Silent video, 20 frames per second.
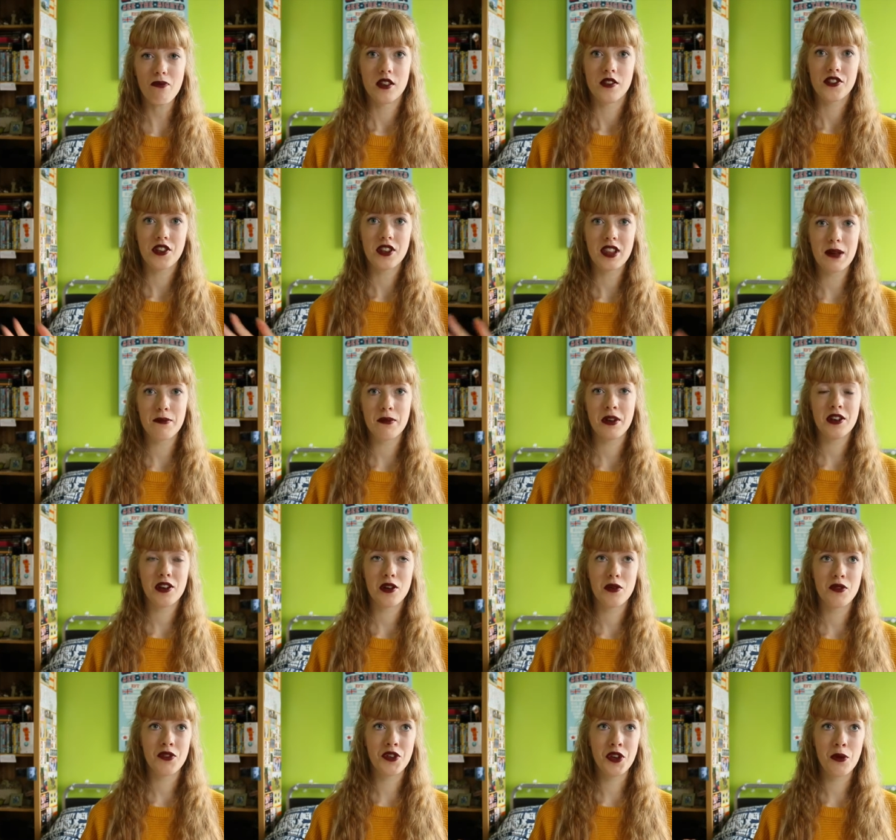So let me
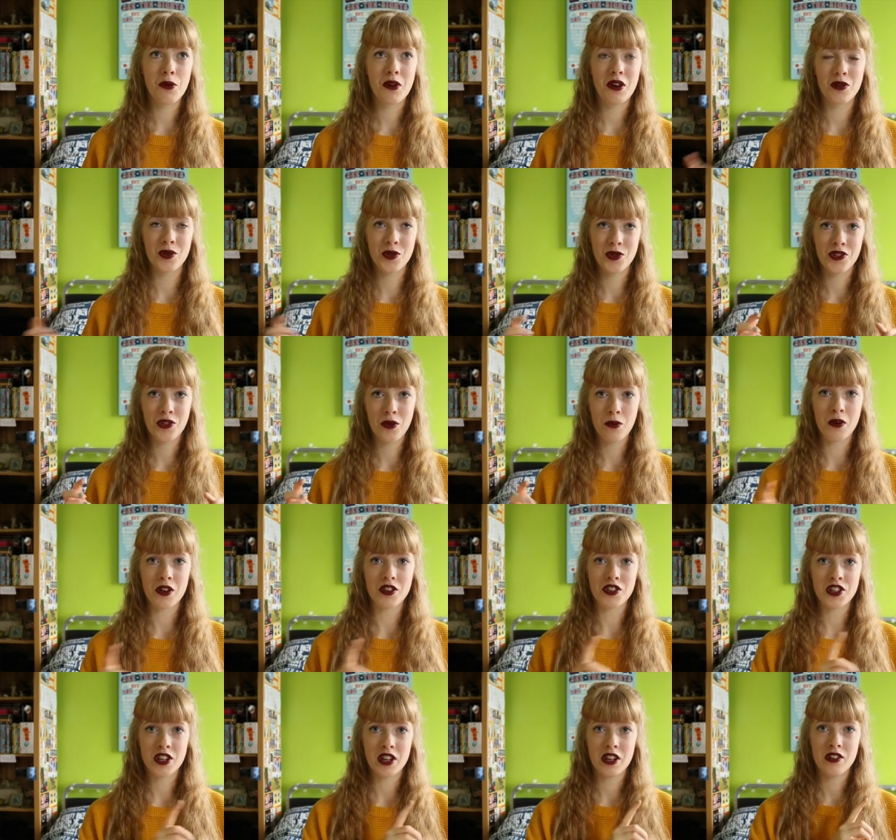know if you are also
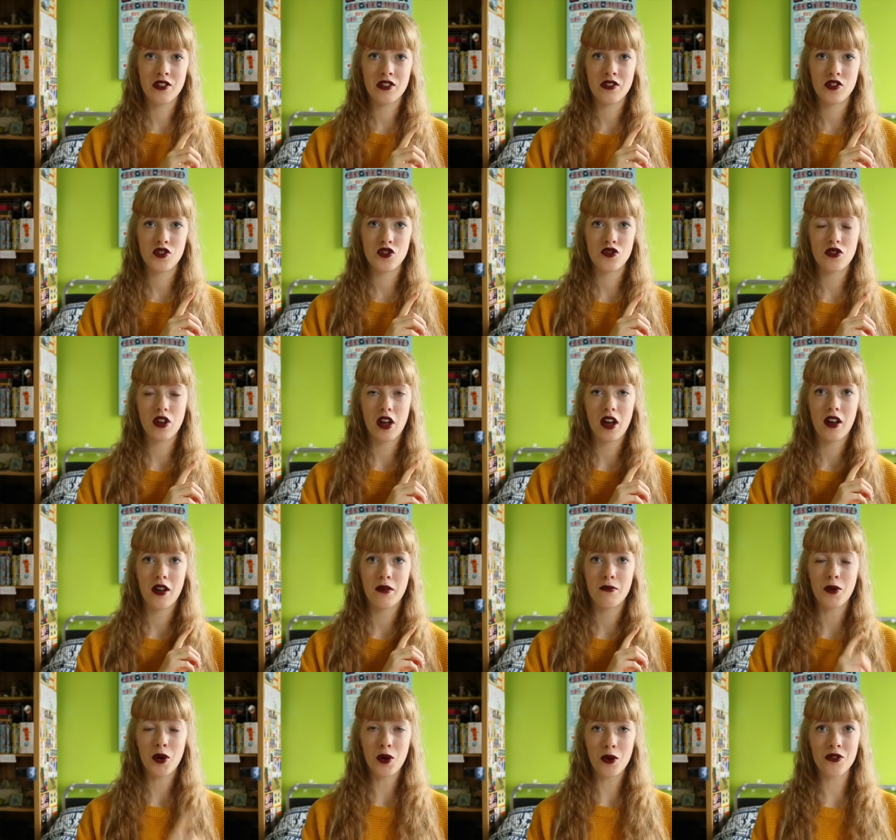watching
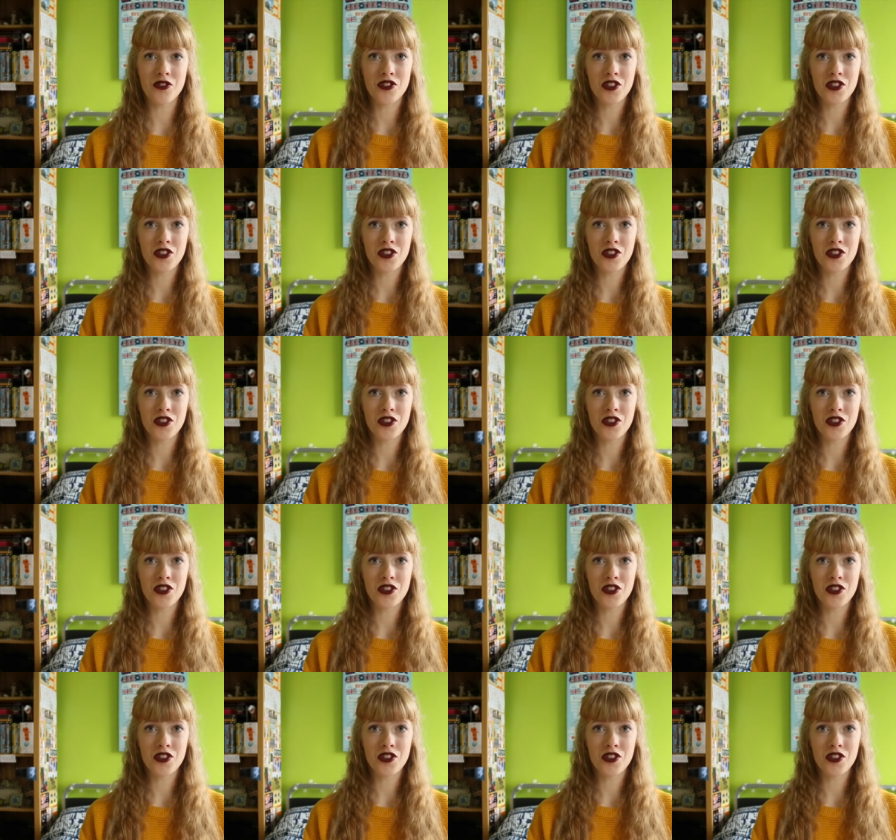All